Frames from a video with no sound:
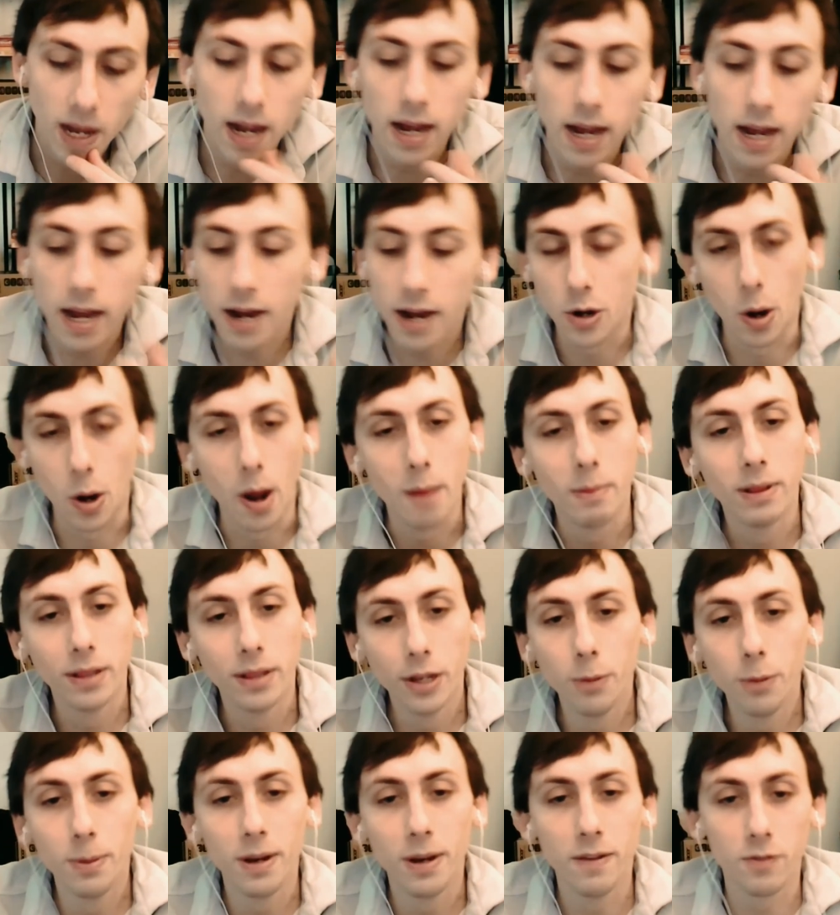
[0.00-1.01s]
I don't know, I'm a
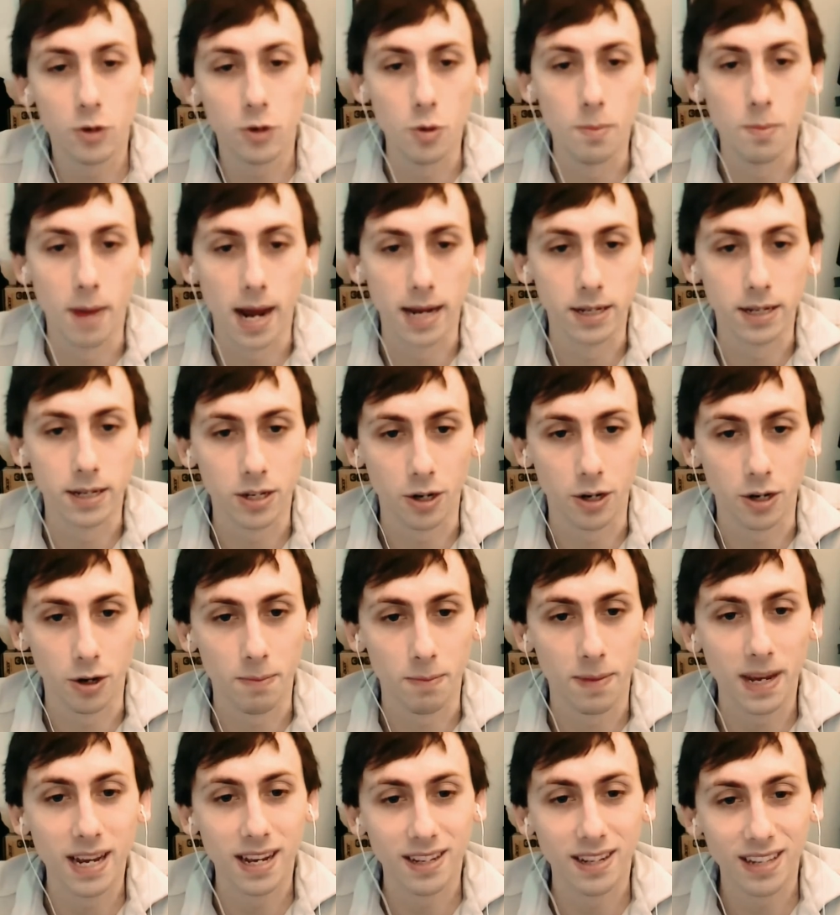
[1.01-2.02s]
little bit of two minds here,
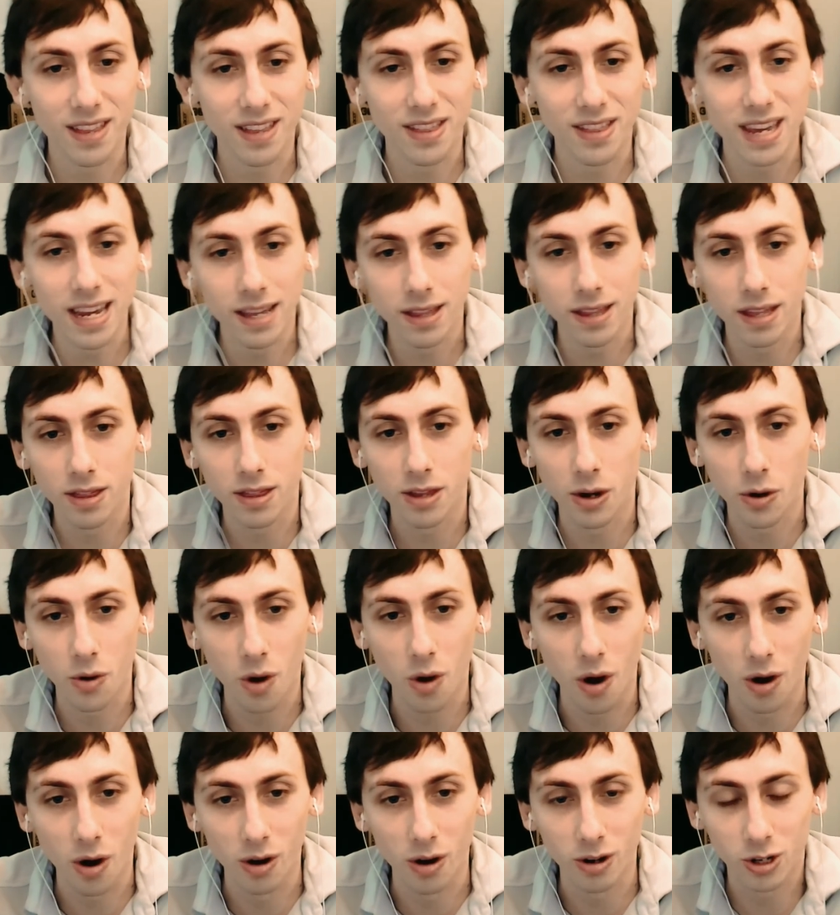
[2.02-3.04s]
because I think that
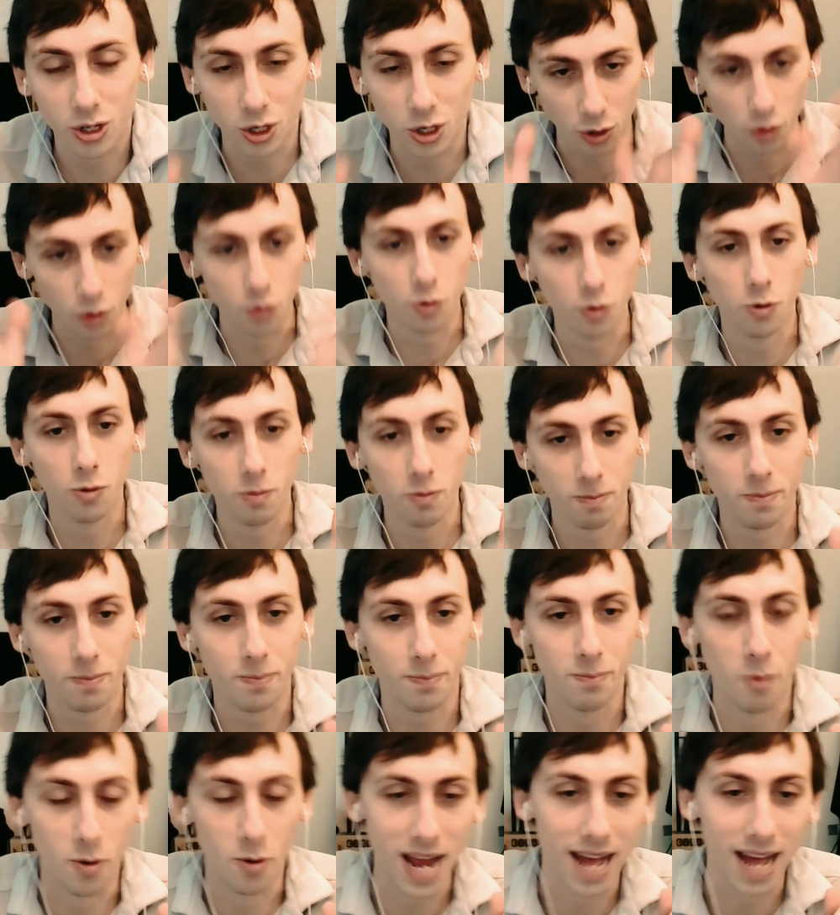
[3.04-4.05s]
there are two
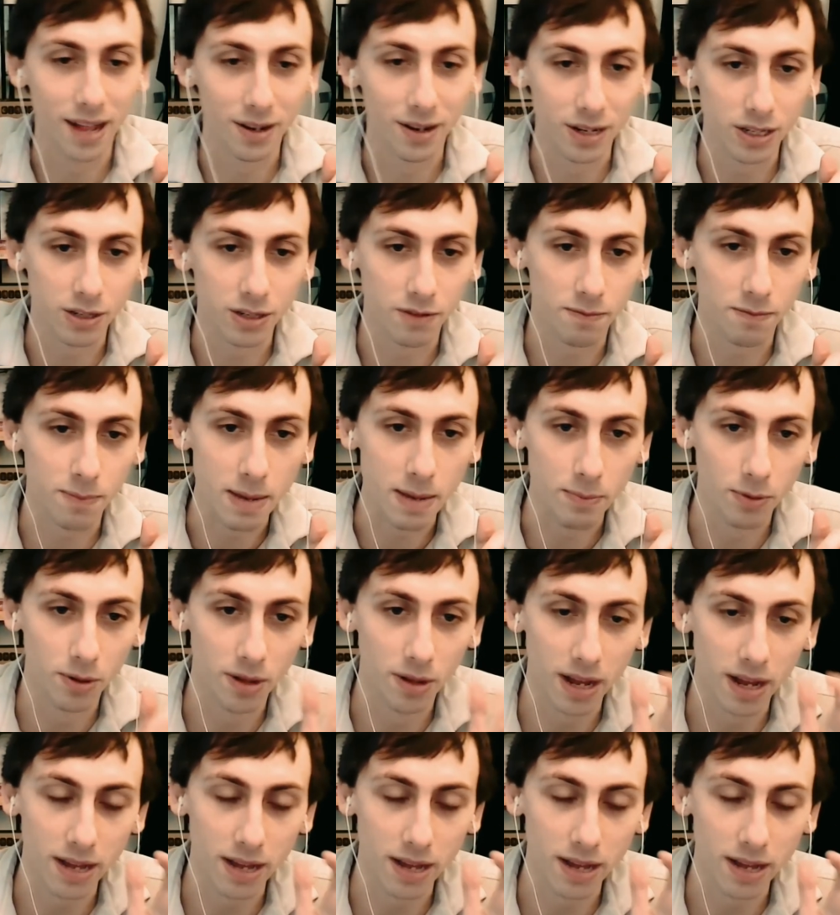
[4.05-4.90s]
modalities of people.